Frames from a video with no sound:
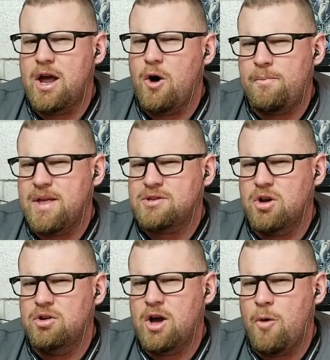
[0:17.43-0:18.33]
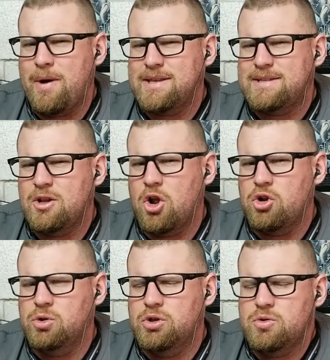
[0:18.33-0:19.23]
I hope that's on. I hope I can see it on
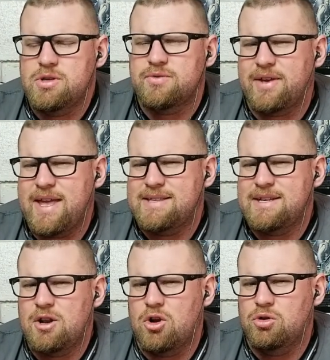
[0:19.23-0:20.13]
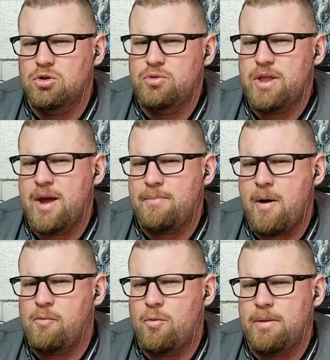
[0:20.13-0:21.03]
Hulu because if I can't see it on Hulu, then I
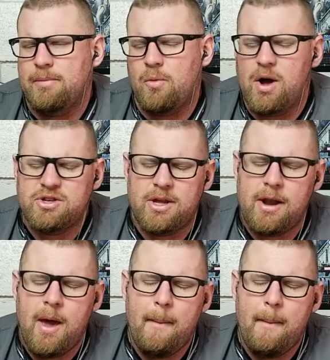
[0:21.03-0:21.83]
probably won't be able to watch it.